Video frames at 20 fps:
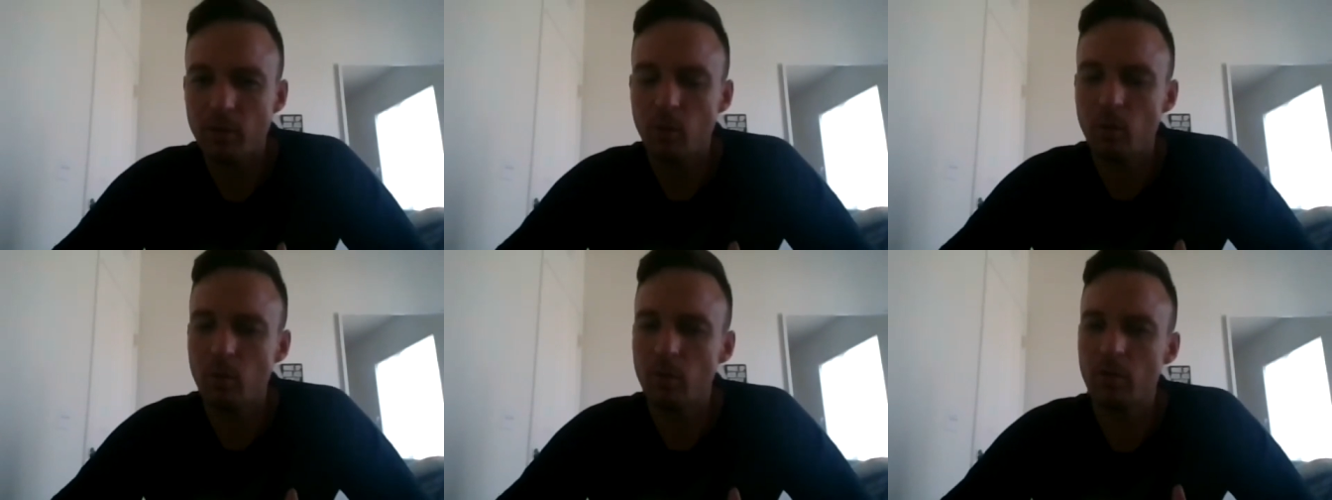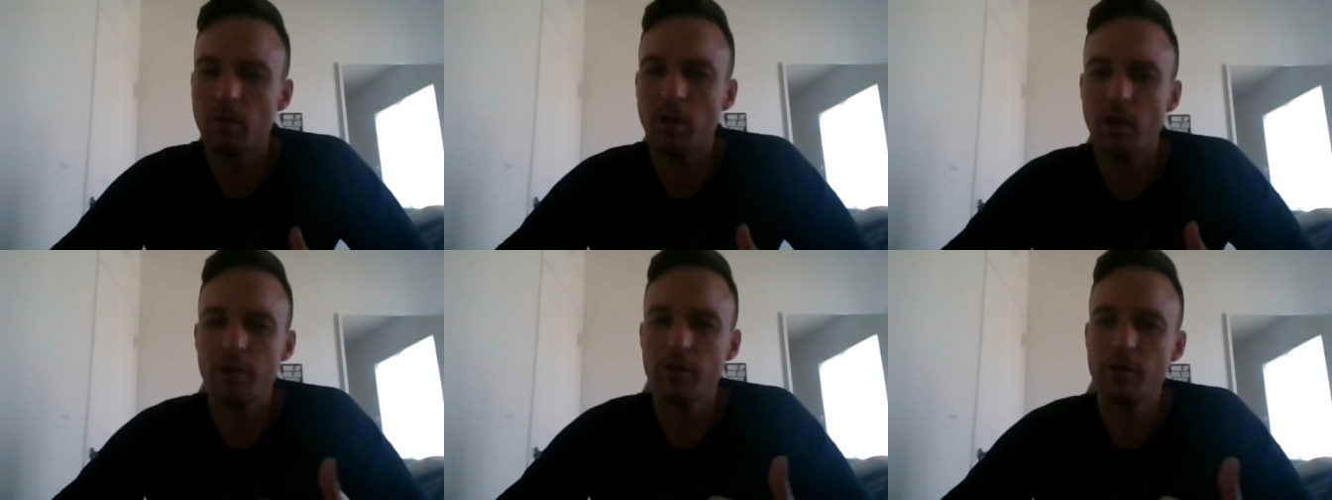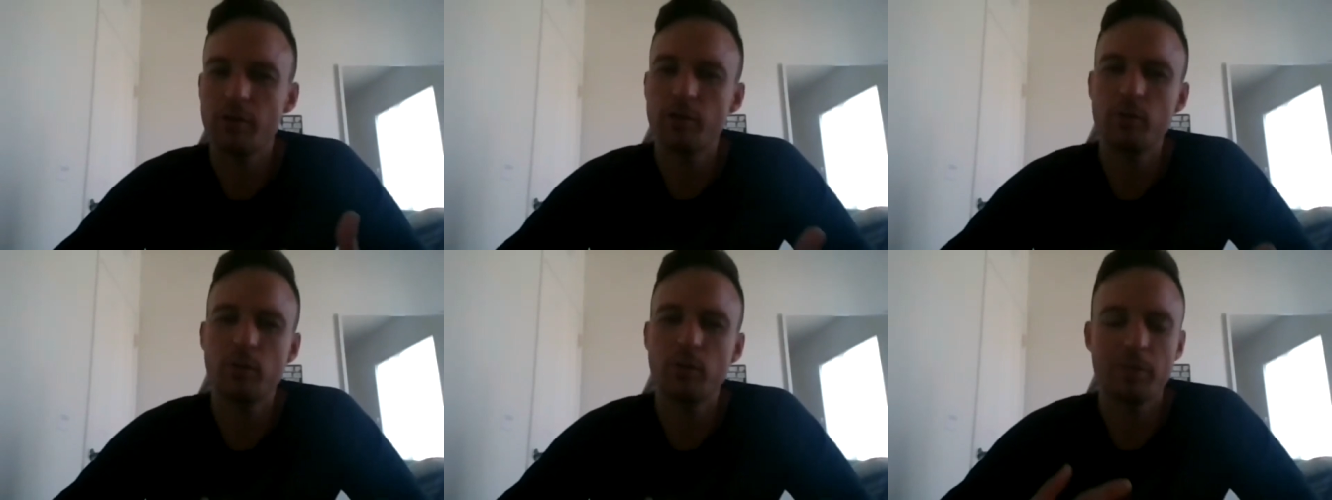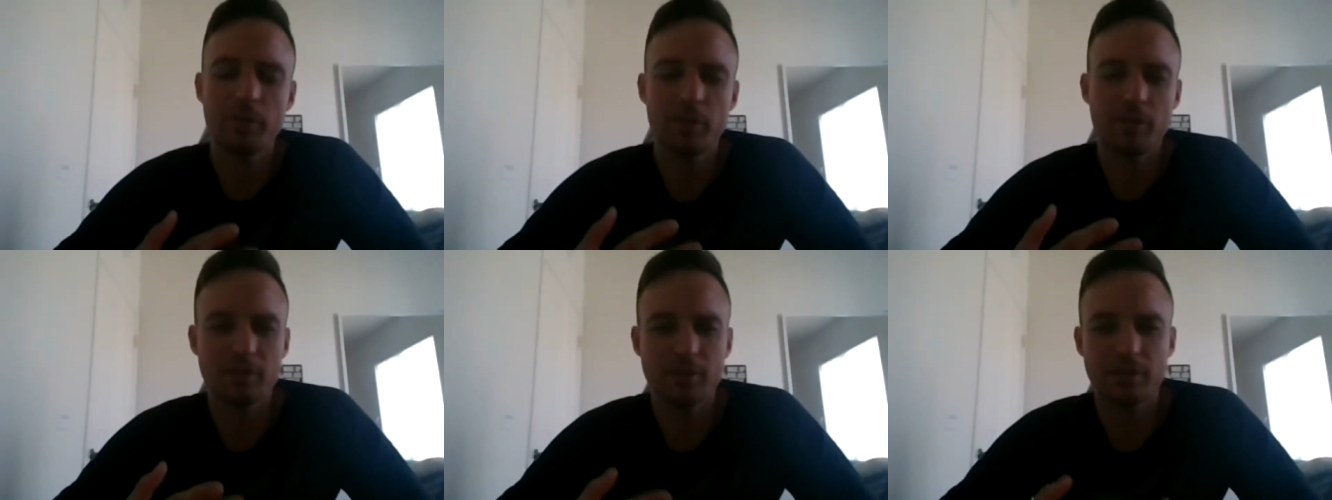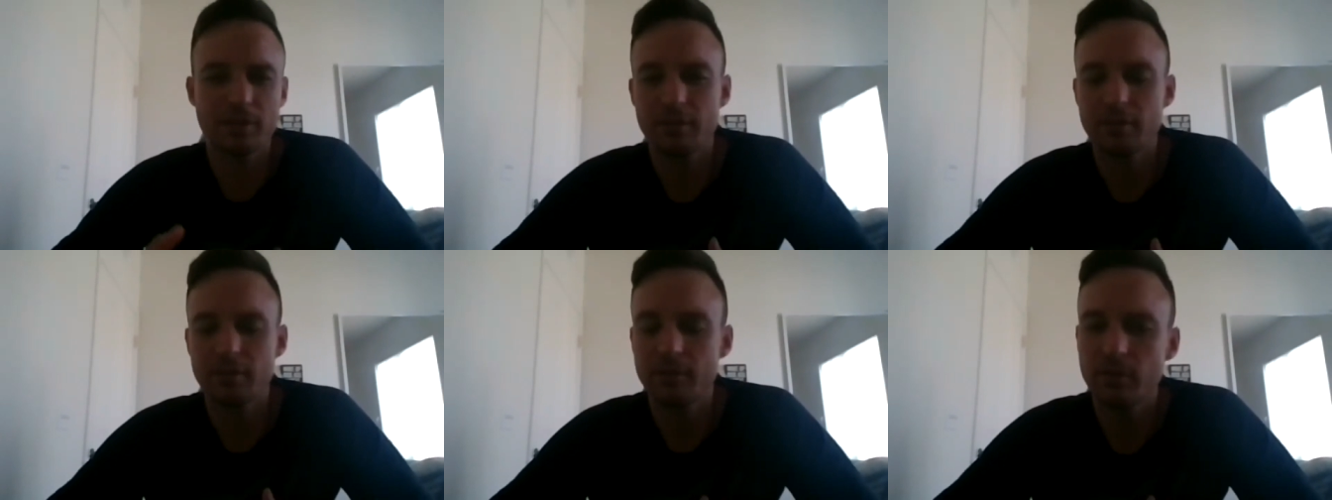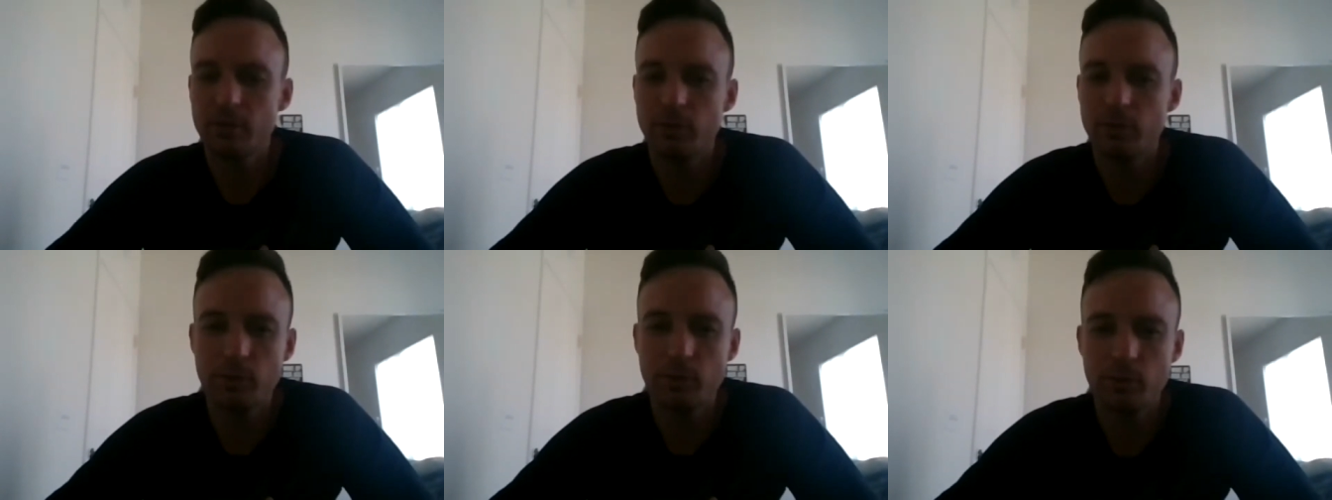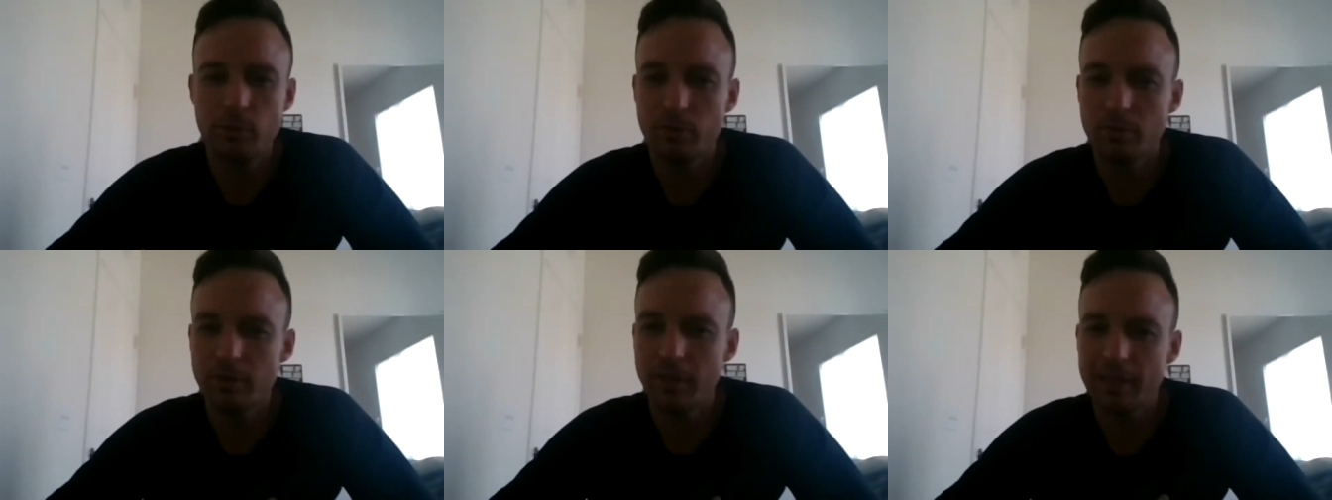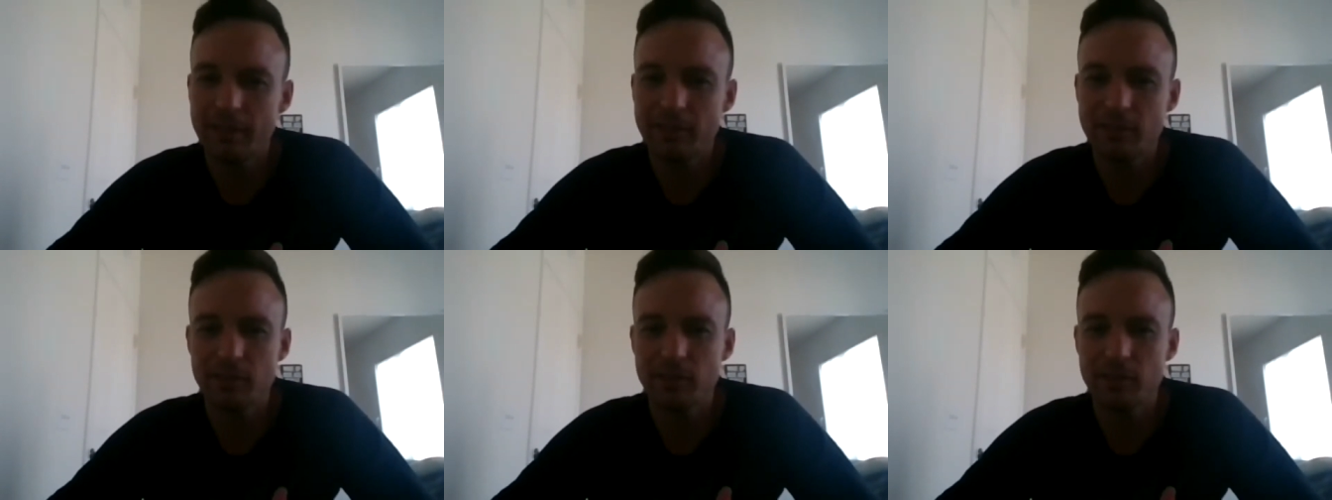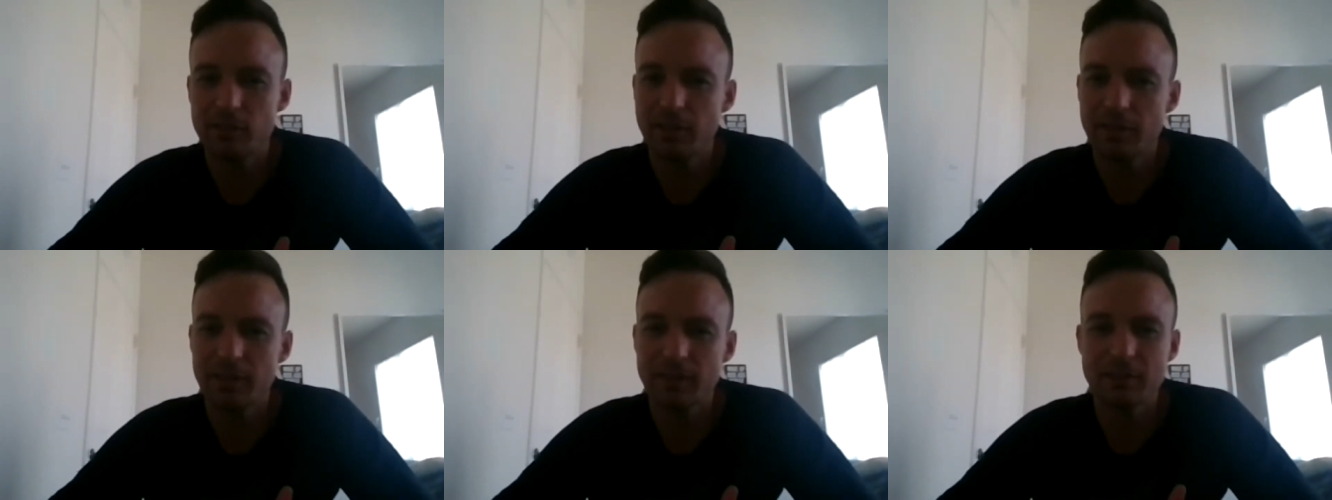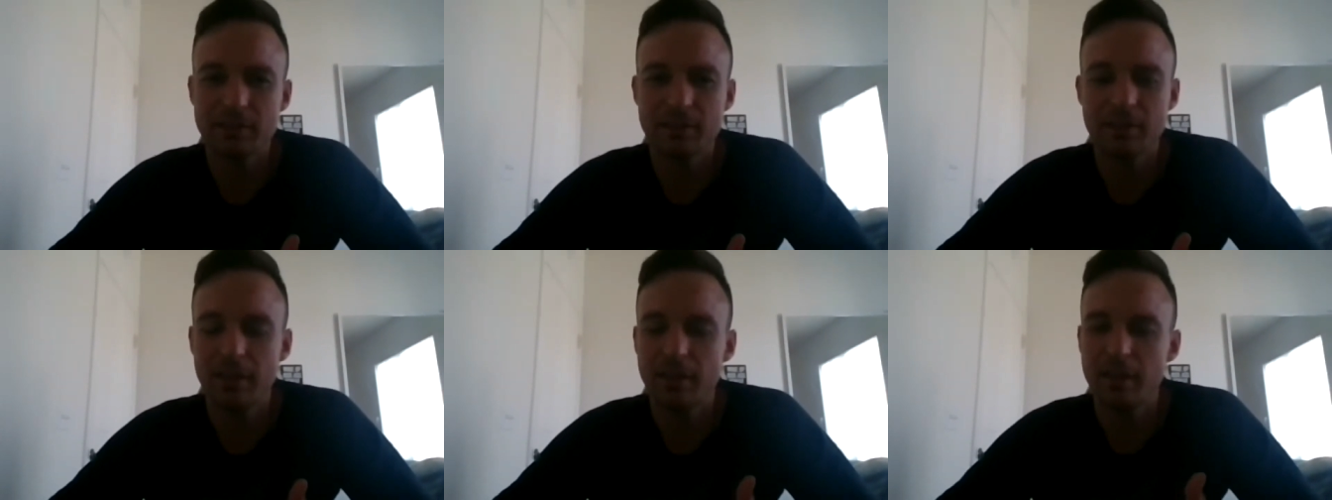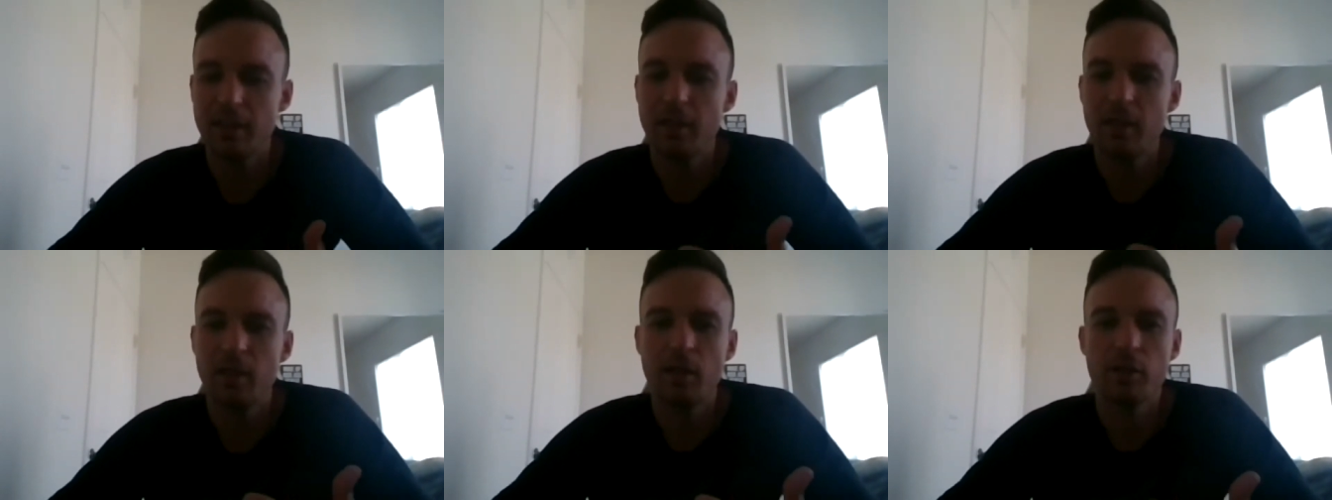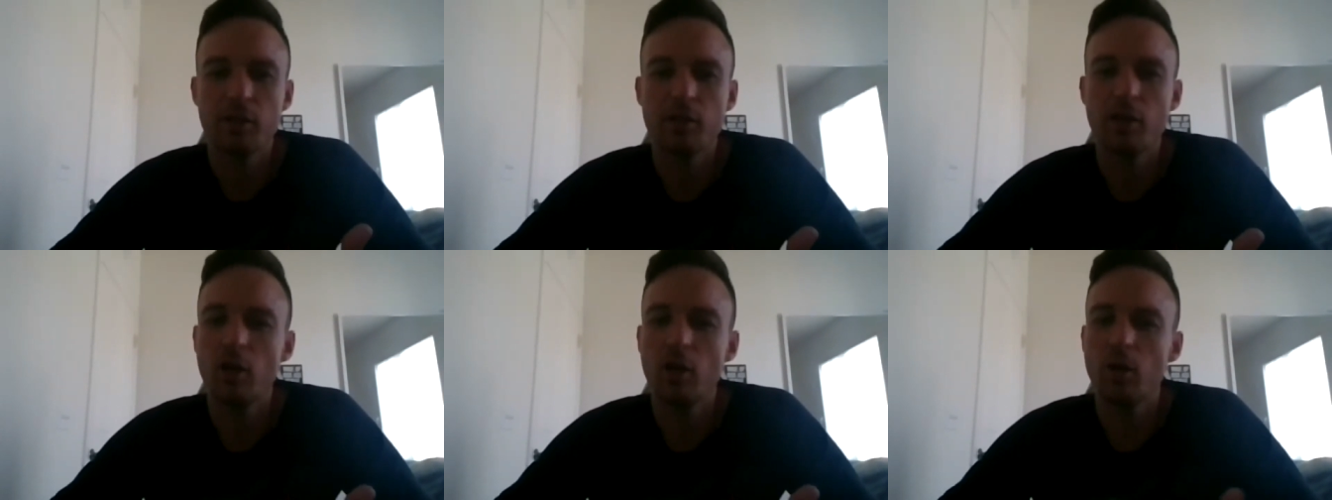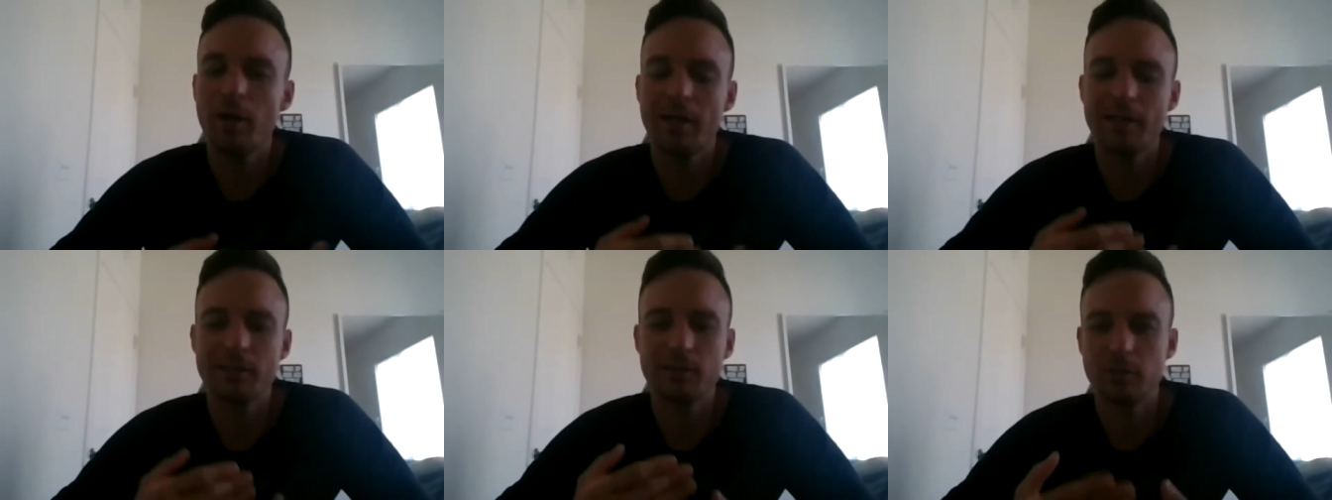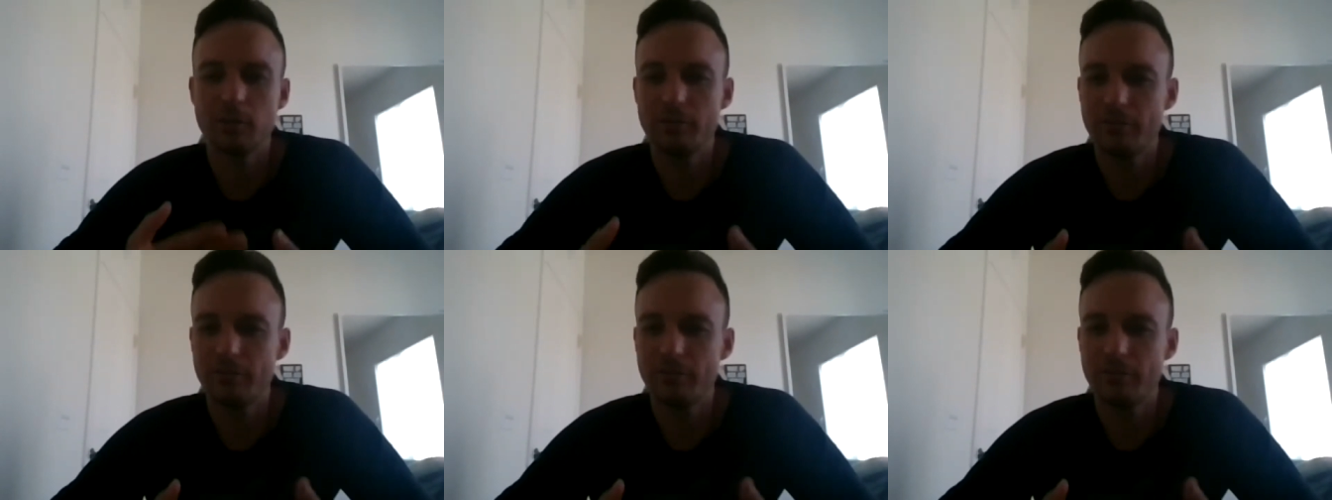or are you a person who likes to just go as you